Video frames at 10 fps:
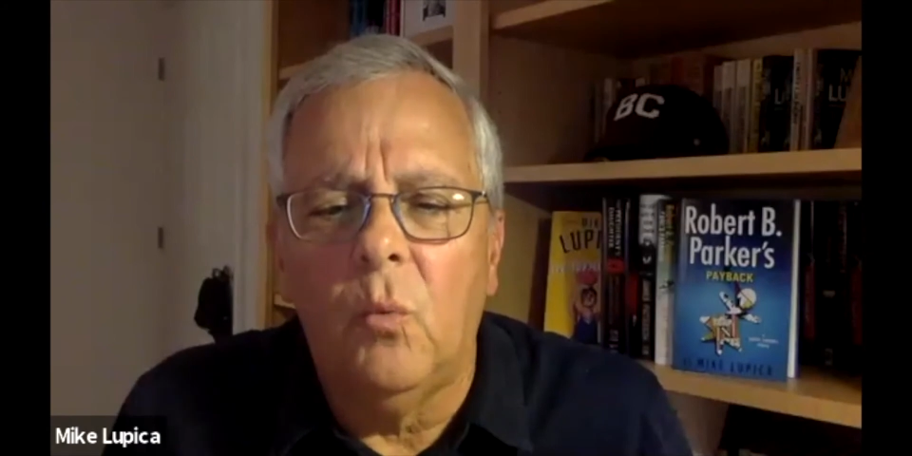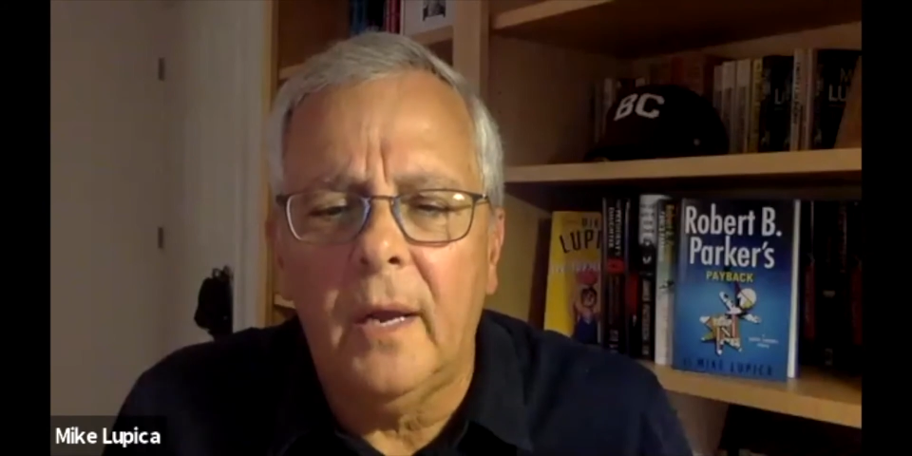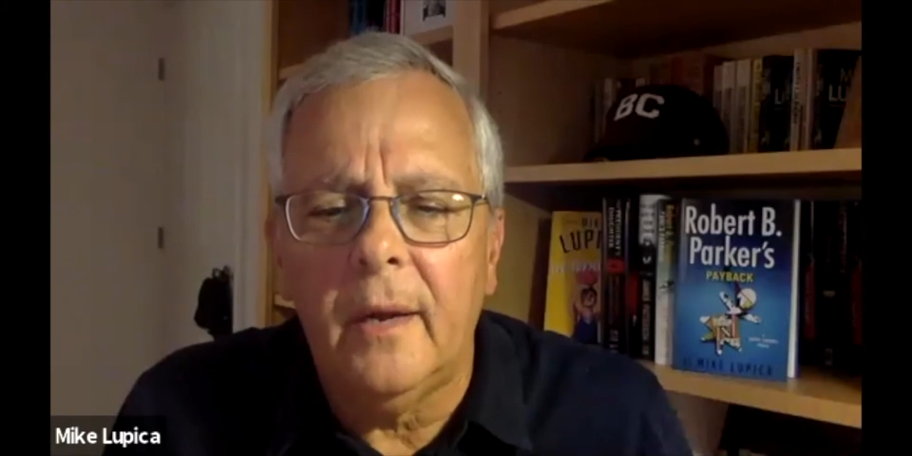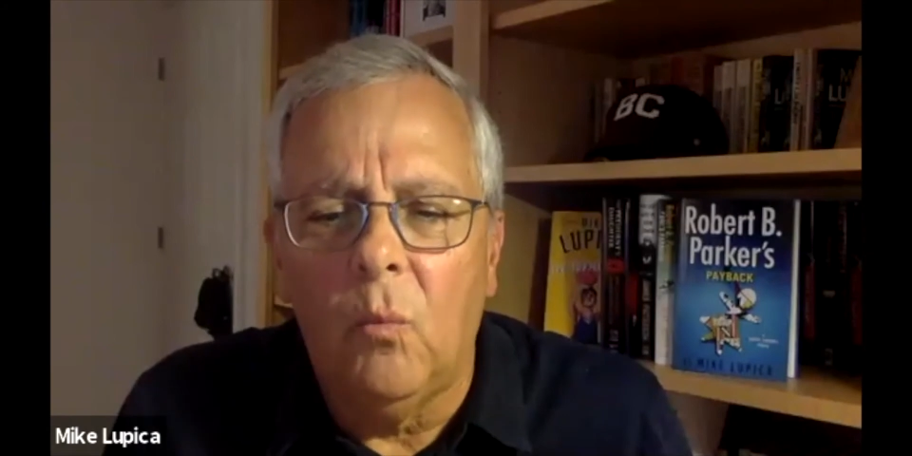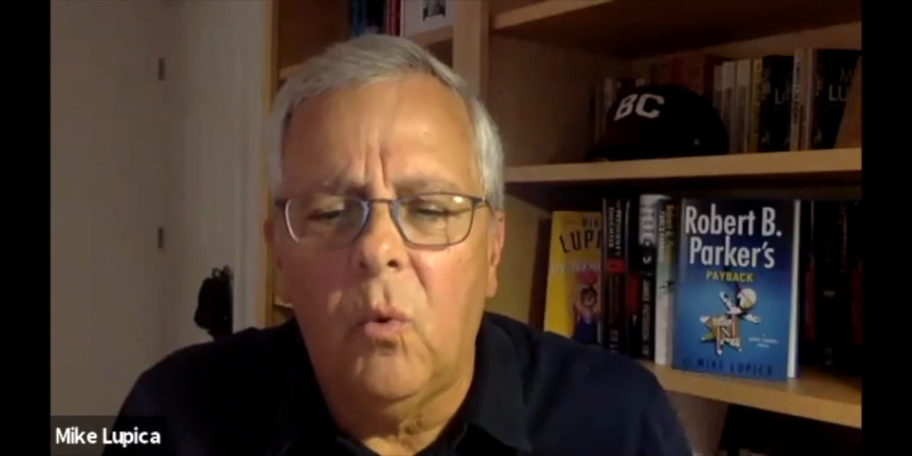
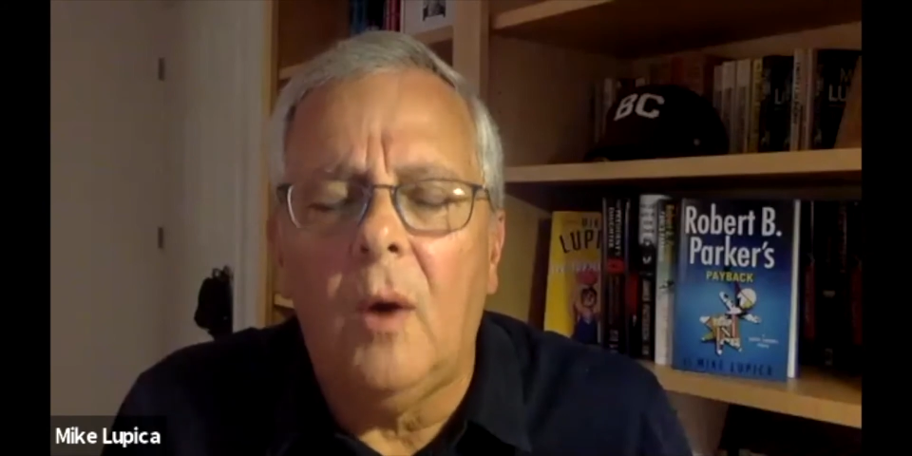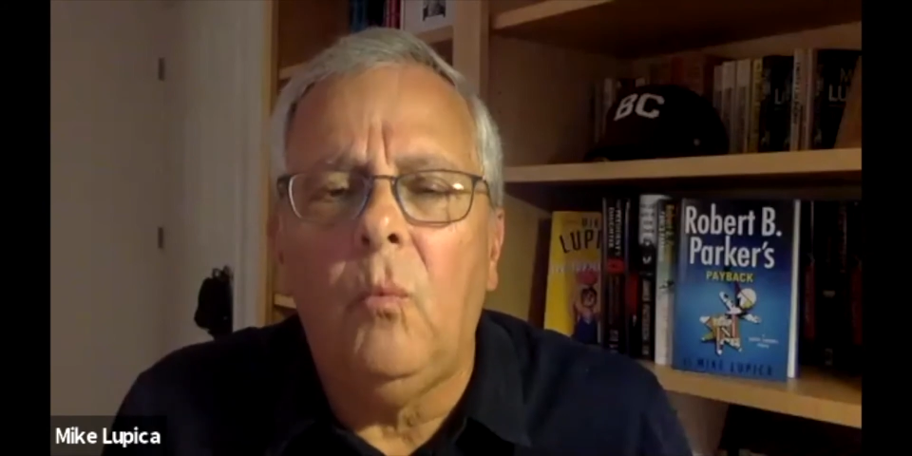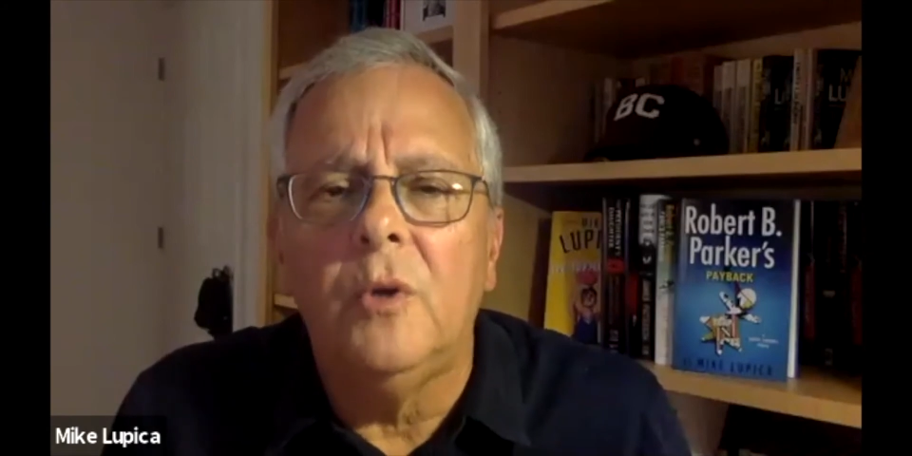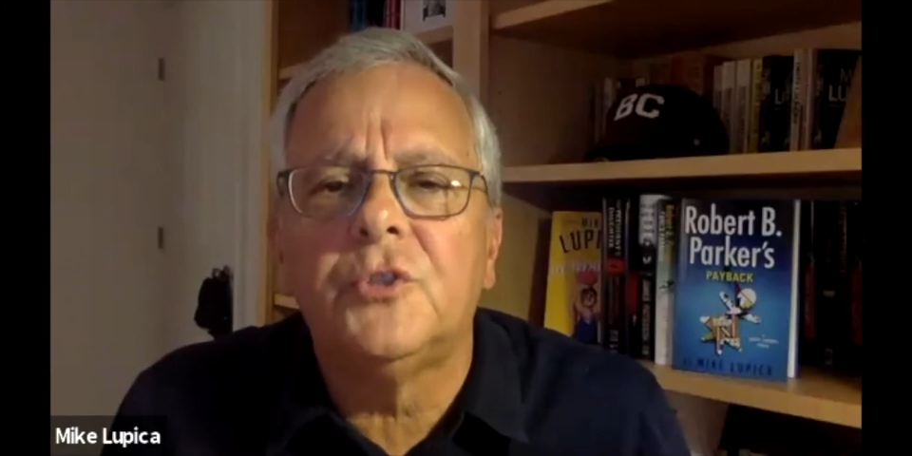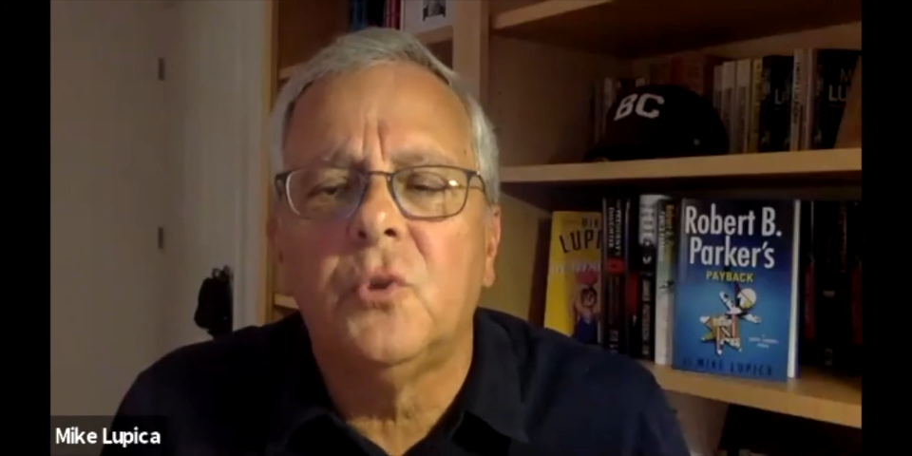What
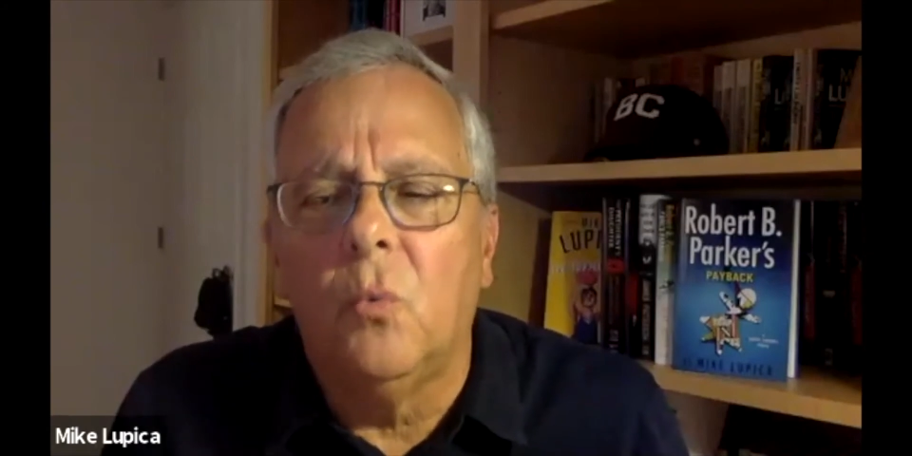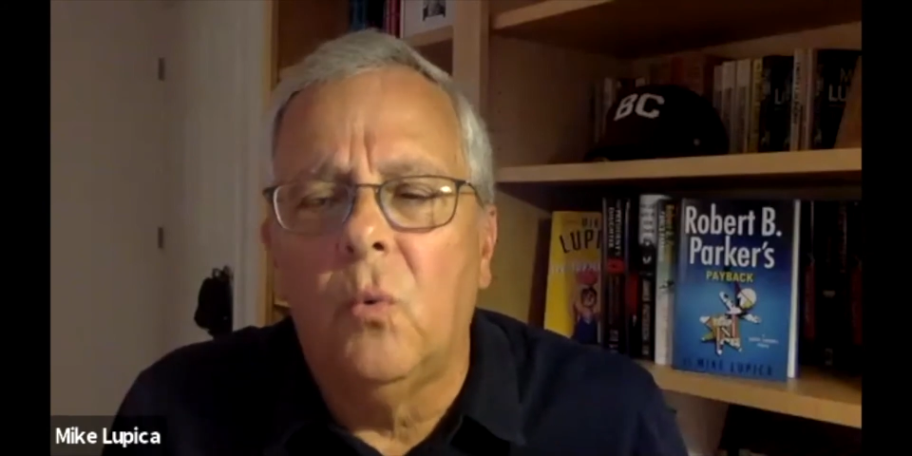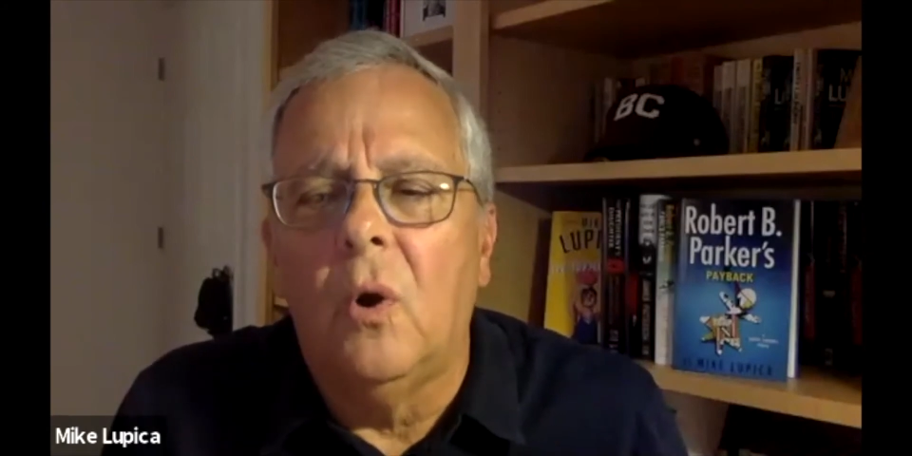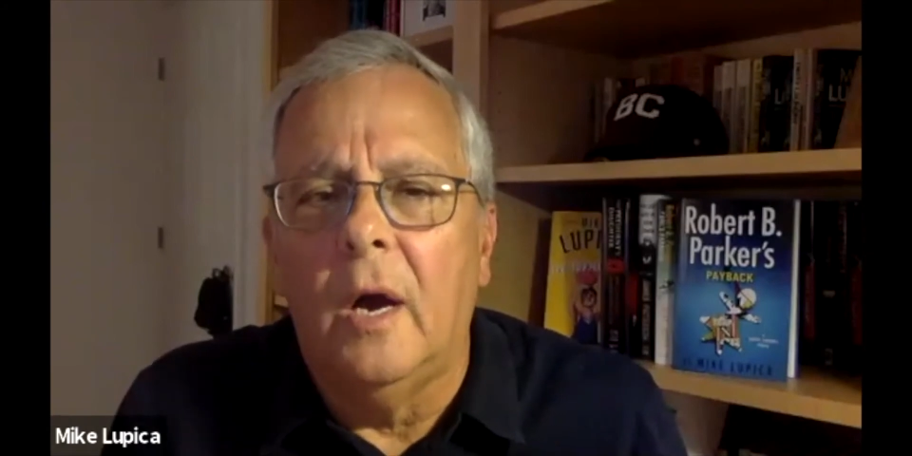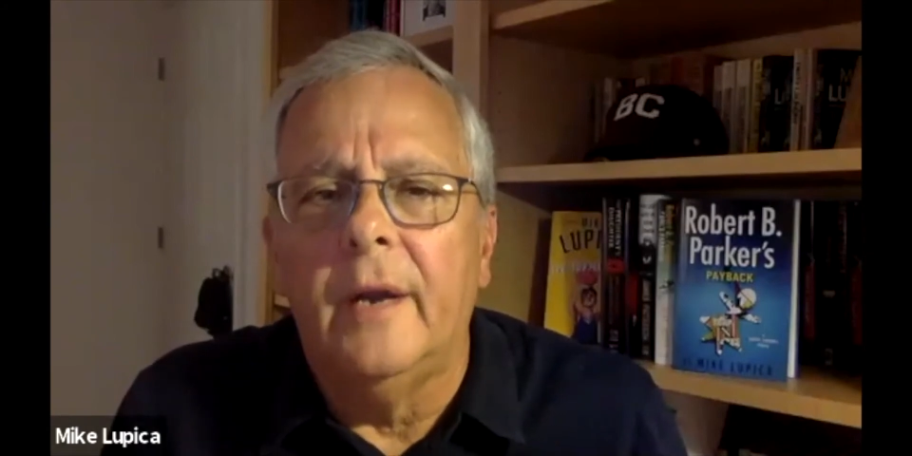was the
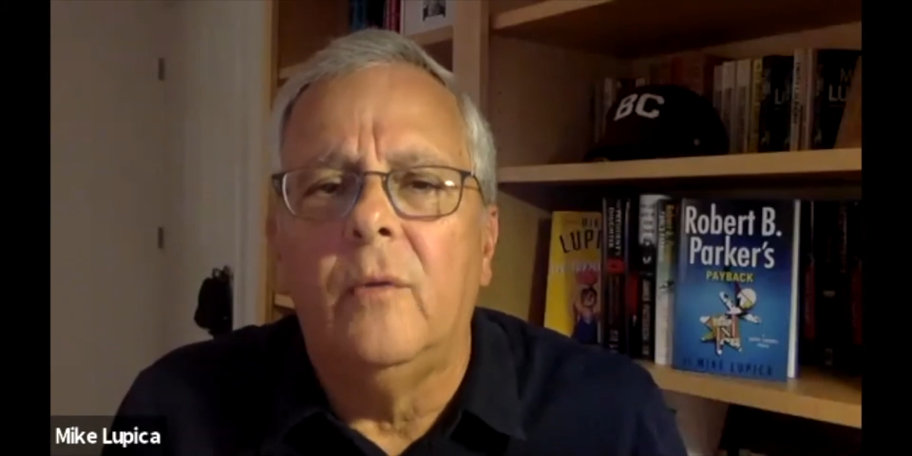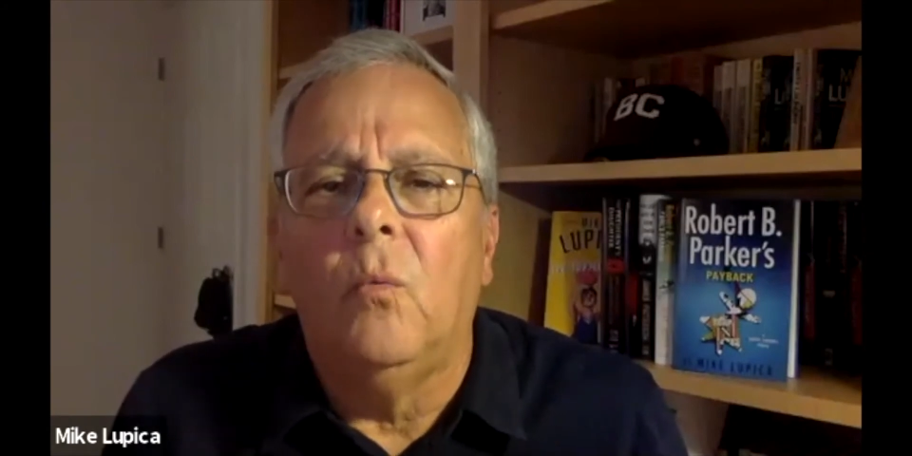one